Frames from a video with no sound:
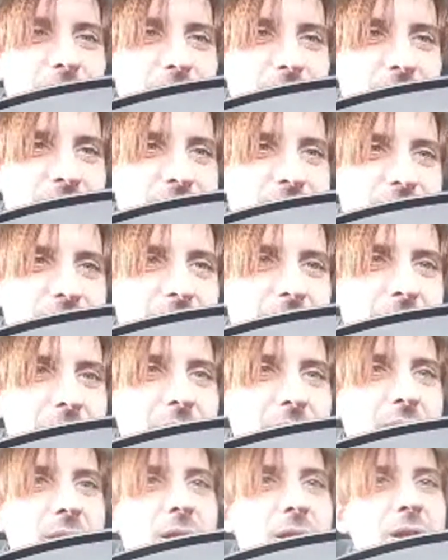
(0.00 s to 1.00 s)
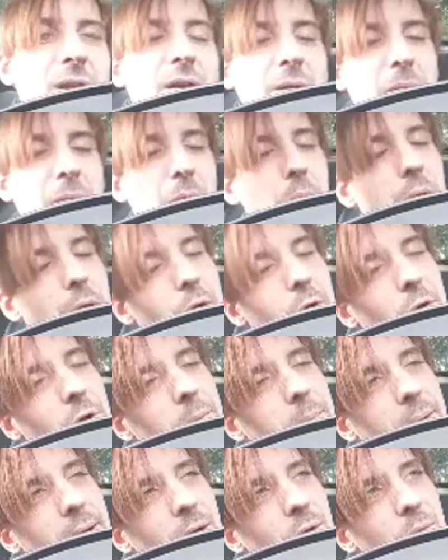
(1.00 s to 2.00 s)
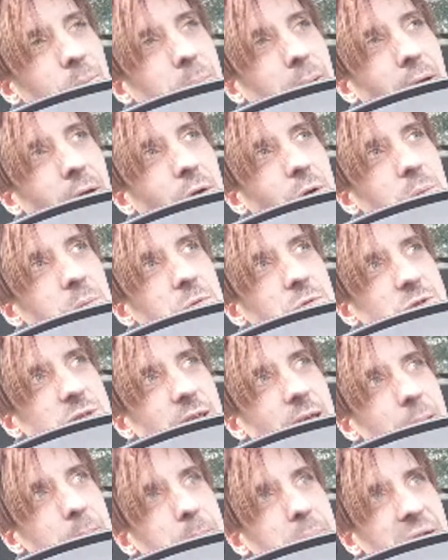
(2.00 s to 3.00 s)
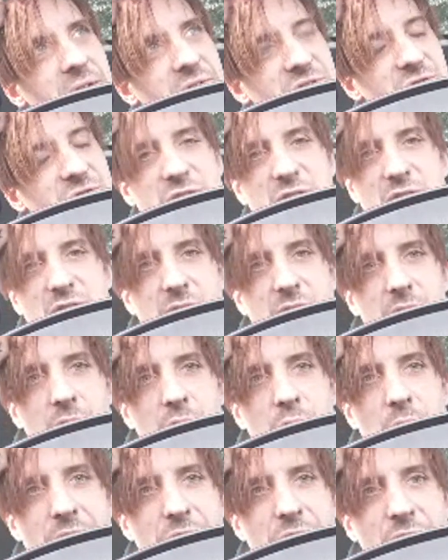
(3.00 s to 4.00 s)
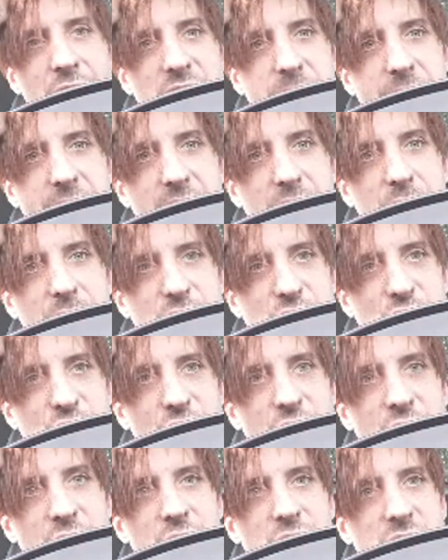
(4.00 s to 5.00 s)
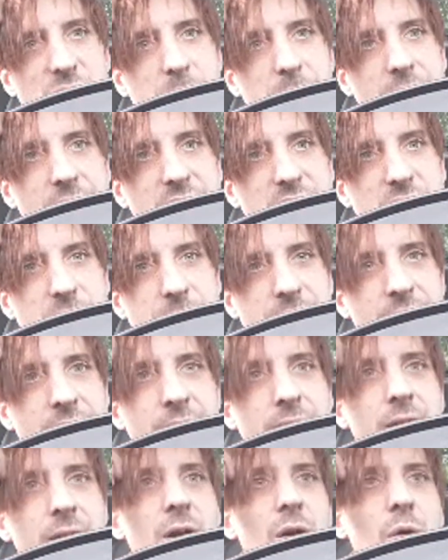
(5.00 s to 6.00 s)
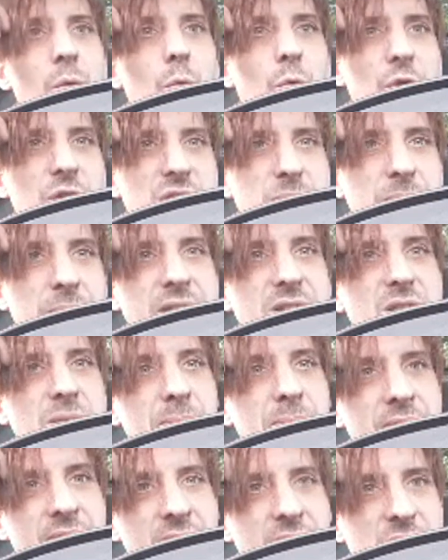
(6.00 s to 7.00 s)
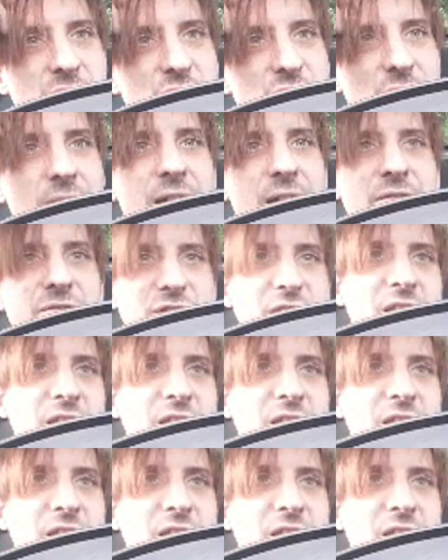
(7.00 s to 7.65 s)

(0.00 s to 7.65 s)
there you go. But we were on about Paranormal's empath device. Whoever asked me that question, can you explain to me what it's meant to be? Because I have seen